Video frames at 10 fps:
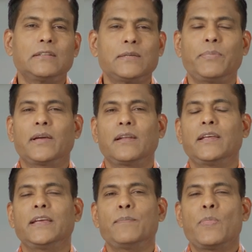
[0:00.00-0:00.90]

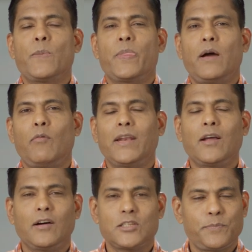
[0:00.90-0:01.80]
typically, when
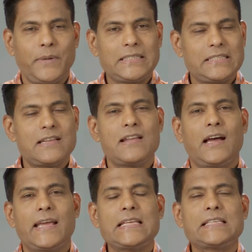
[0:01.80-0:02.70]
God speaks in the
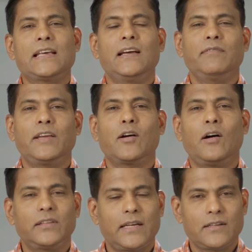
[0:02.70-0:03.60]
night, we
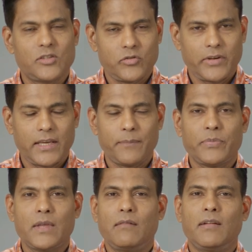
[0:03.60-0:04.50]
call that a dream.
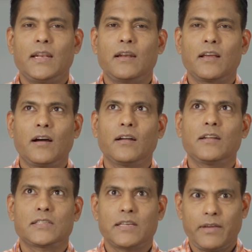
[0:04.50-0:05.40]
And God
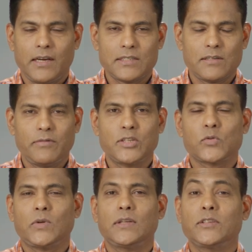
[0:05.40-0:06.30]
is giving us a
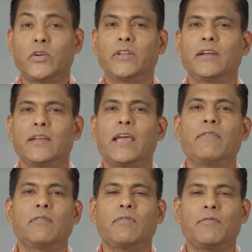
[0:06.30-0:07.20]
visual during the day.
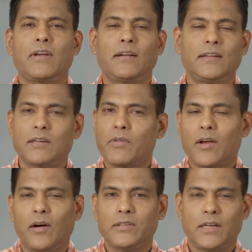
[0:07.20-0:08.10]
When, when we're alert, we
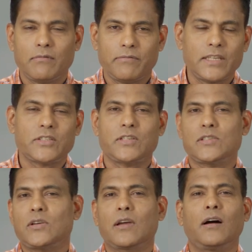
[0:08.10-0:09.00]
call that a vision.
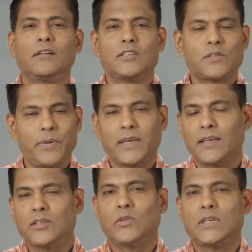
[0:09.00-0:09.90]
So God is
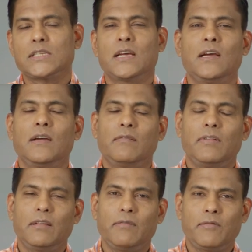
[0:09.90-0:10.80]
speaking to us
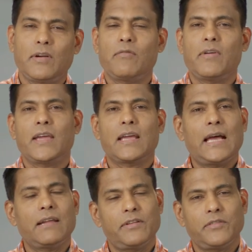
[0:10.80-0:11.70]
when we're awake
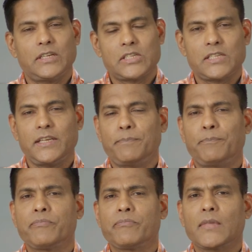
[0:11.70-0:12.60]
and when we're asleep.
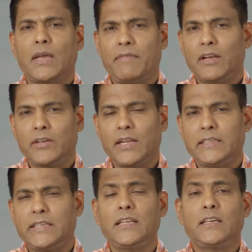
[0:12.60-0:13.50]
We're
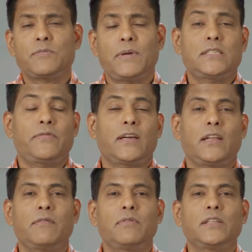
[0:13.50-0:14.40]
dealing
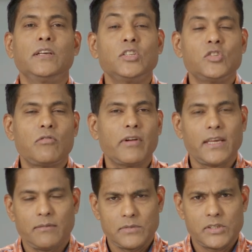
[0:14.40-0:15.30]
specifically with
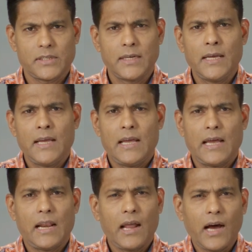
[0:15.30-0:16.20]
dreams
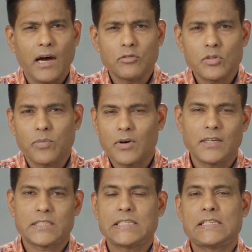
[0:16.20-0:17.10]
and how to
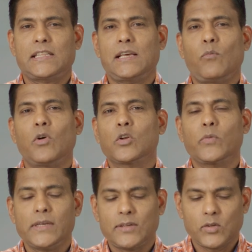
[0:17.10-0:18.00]
process them. What do
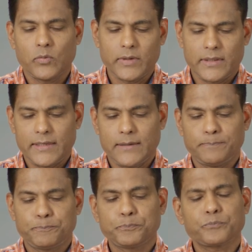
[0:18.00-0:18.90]
we do with them?
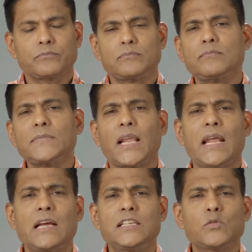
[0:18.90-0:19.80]

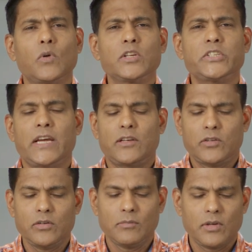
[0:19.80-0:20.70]
And I just want to share
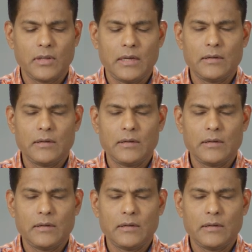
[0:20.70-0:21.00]
two more